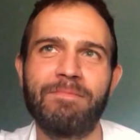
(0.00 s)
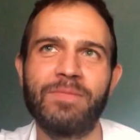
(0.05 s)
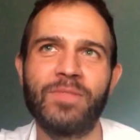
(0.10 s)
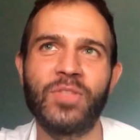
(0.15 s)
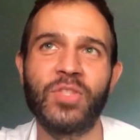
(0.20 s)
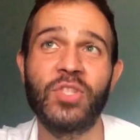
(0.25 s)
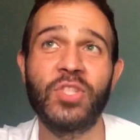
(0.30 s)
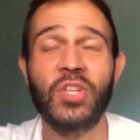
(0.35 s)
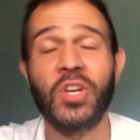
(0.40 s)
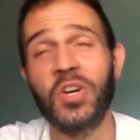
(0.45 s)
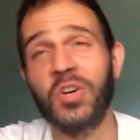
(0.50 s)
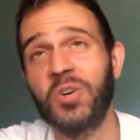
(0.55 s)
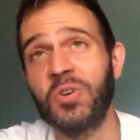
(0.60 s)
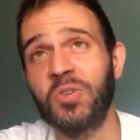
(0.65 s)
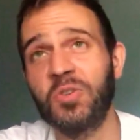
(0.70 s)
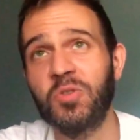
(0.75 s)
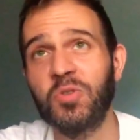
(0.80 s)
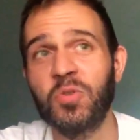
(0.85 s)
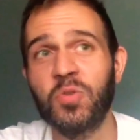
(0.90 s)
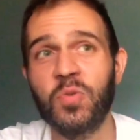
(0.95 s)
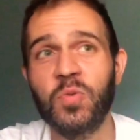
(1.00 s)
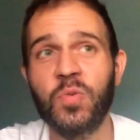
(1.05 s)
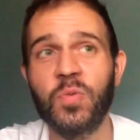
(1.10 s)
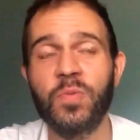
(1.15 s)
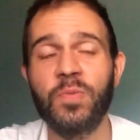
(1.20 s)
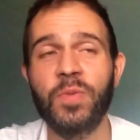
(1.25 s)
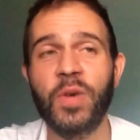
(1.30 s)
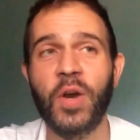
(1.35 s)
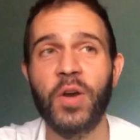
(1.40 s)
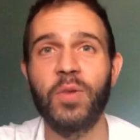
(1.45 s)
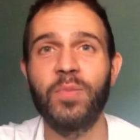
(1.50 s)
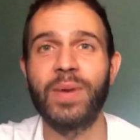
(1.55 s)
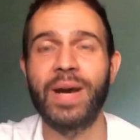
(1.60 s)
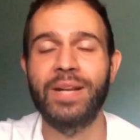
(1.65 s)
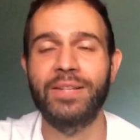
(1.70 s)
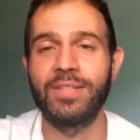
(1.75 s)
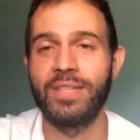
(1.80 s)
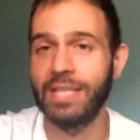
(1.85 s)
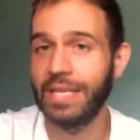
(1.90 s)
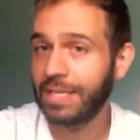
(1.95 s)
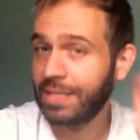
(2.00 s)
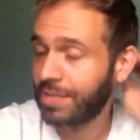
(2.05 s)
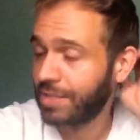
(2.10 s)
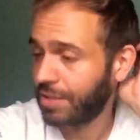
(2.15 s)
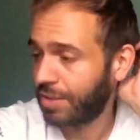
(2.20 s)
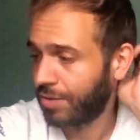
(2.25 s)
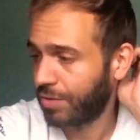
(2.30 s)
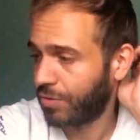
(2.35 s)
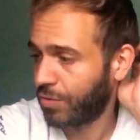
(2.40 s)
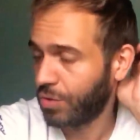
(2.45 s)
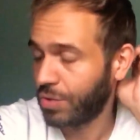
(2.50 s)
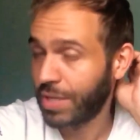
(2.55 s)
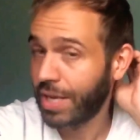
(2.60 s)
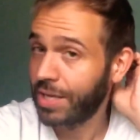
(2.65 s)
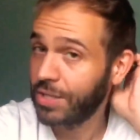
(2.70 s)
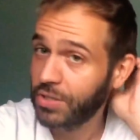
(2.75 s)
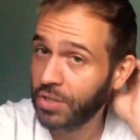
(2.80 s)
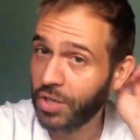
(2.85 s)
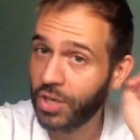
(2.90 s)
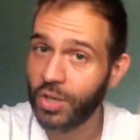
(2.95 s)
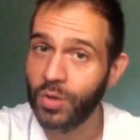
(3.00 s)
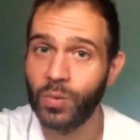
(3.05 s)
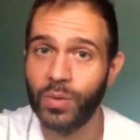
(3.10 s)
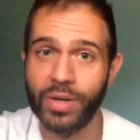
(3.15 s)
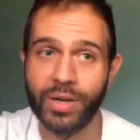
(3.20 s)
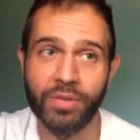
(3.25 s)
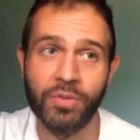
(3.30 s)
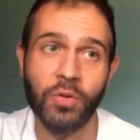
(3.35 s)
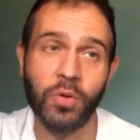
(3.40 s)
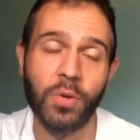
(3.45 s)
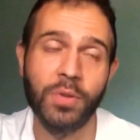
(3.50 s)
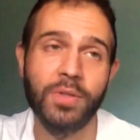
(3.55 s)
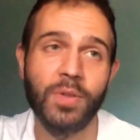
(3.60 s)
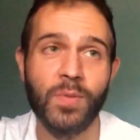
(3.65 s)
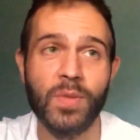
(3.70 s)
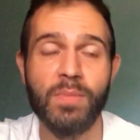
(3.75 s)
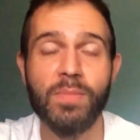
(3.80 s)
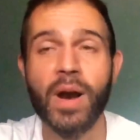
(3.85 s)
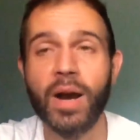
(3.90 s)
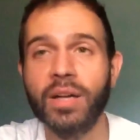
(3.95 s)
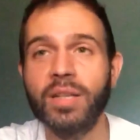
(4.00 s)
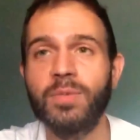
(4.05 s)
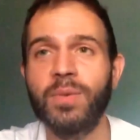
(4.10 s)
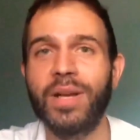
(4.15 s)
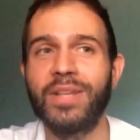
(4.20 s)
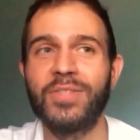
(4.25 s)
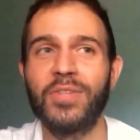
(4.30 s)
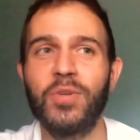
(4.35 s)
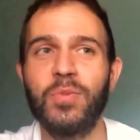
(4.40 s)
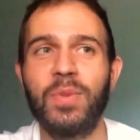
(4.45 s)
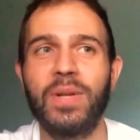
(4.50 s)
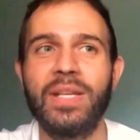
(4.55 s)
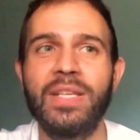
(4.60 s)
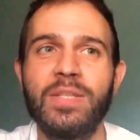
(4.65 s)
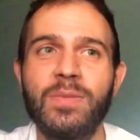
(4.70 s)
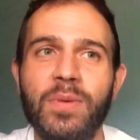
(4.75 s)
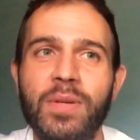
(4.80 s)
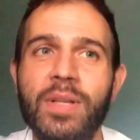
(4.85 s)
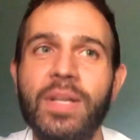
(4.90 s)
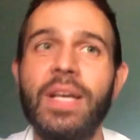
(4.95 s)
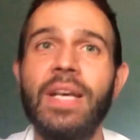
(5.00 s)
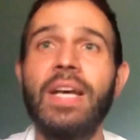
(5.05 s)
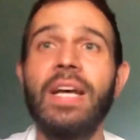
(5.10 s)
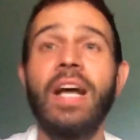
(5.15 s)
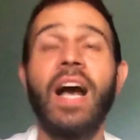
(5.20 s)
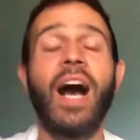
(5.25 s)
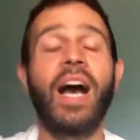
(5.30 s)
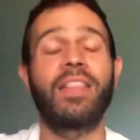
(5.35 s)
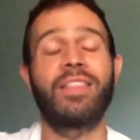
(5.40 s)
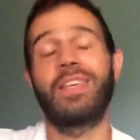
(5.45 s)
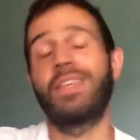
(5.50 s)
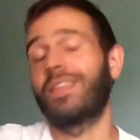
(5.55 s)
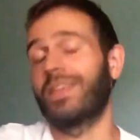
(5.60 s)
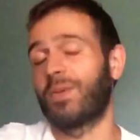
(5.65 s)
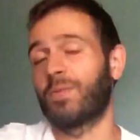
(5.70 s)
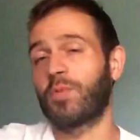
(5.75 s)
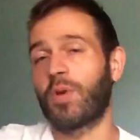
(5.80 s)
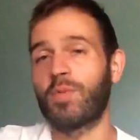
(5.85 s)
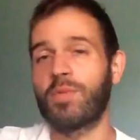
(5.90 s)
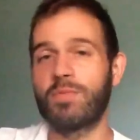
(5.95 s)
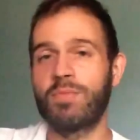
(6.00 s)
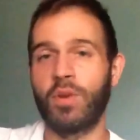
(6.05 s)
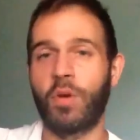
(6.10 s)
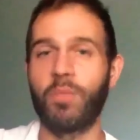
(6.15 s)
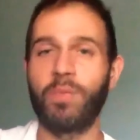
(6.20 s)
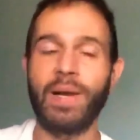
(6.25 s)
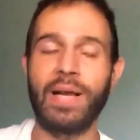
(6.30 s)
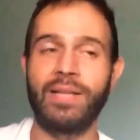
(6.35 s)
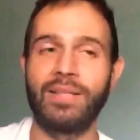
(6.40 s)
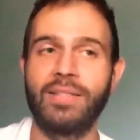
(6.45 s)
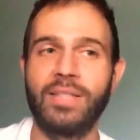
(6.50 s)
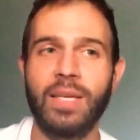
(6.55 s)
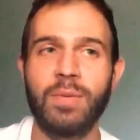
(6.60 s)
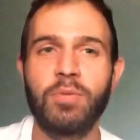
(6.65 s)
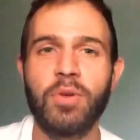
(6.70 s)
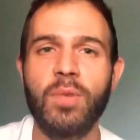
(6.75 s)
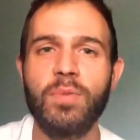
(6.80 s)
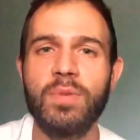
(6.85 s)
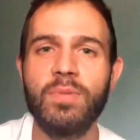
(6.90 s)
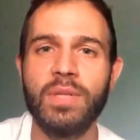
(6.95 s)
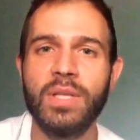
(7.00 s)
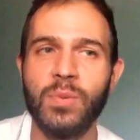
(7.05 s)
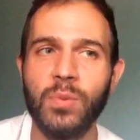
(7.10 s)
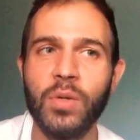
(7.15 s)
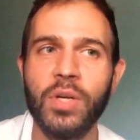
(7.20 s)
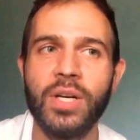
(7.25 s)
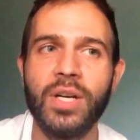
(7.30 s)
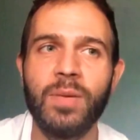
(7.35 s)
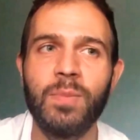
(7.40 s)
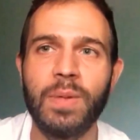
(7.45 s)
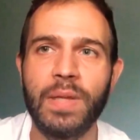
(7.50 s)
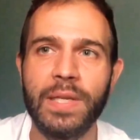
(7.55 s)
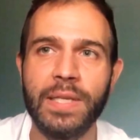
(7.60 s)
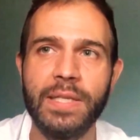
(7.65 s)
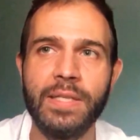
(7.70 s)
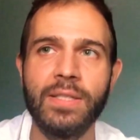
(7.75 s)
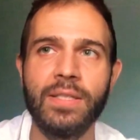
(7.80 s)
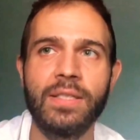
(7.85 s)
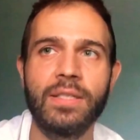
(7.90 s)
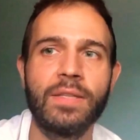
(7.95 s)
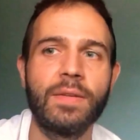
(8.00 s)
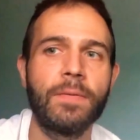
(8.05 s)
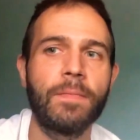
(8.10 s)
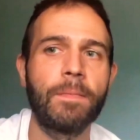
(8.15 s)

So going back to the incident a few days ago where I thought I was going to be mugged by 2 policemen, I think they probably, on balance, they probably were police.